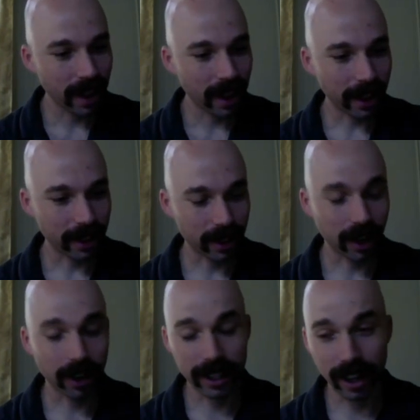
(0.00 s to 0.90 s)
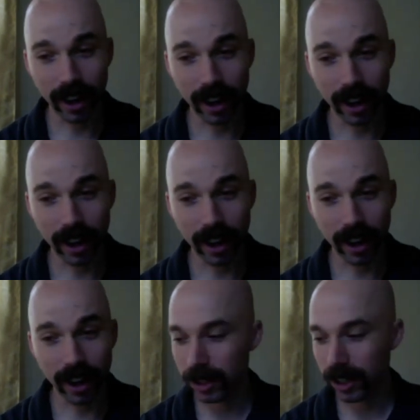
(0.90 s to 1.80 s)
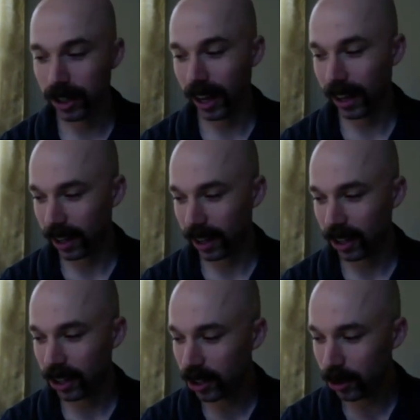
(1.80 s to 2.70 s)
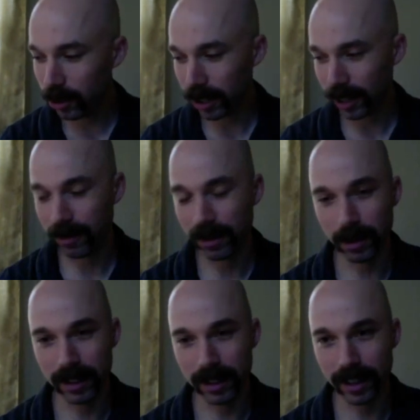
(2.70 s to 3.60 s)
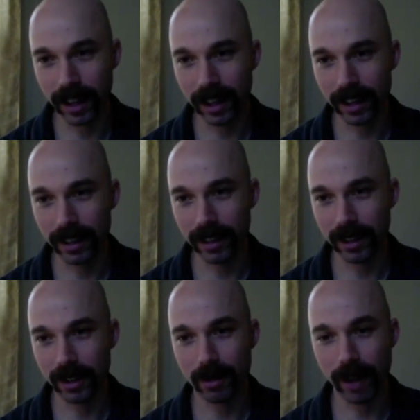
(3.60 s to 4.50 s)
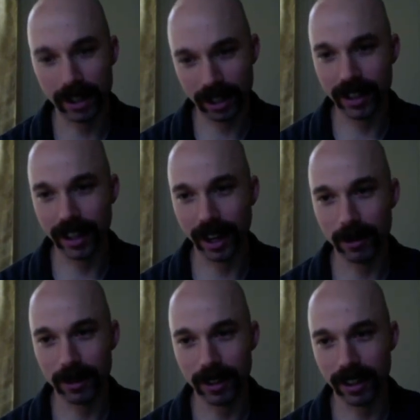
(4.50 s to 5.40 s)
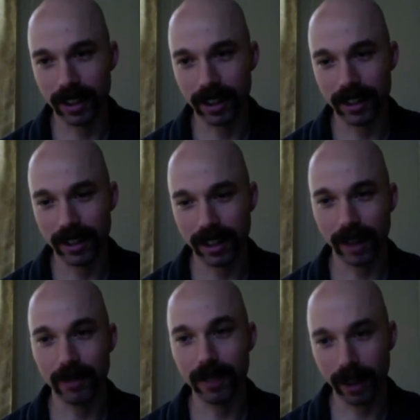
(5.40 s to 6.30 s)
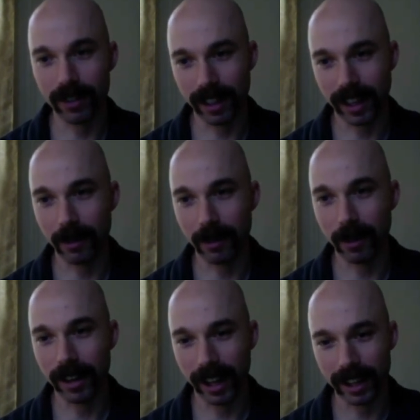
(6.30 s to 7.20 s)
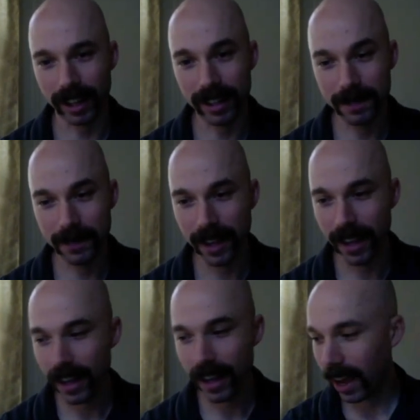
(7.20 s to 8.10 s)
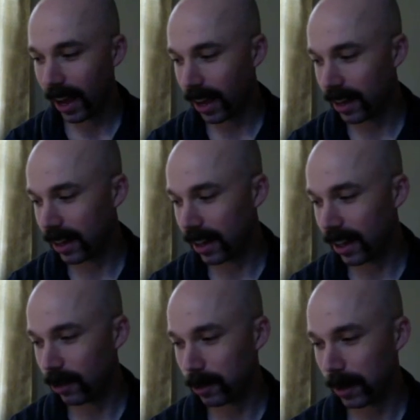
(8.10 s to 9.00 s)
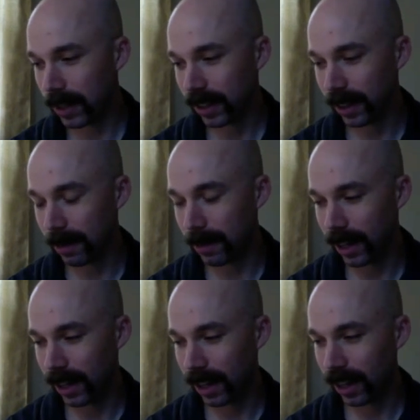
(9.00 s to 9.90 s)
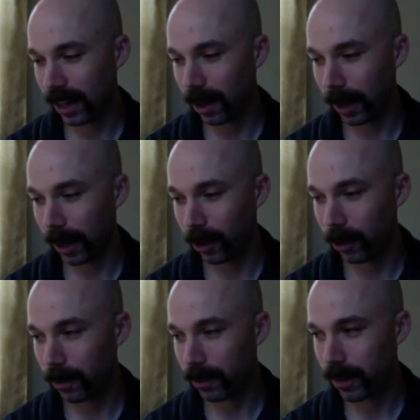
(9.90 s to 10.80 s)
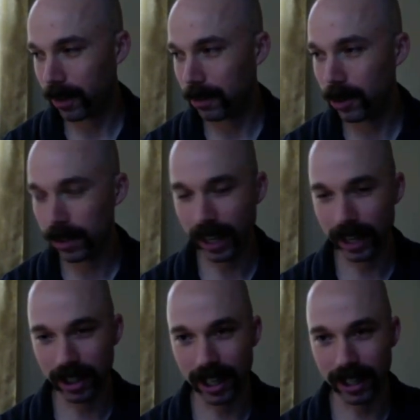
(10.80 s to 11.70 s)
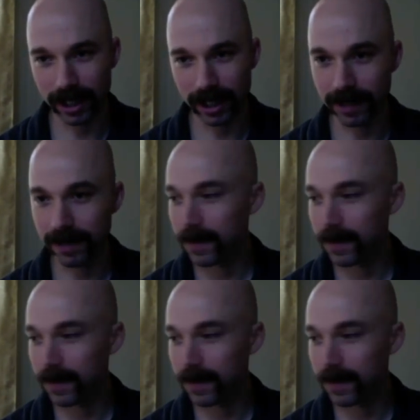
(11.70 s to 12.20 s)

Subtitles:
Carnegie Hall, which had a huge influence on the direction that I felt like I wanted to head in. And it was basically a meeting about music education.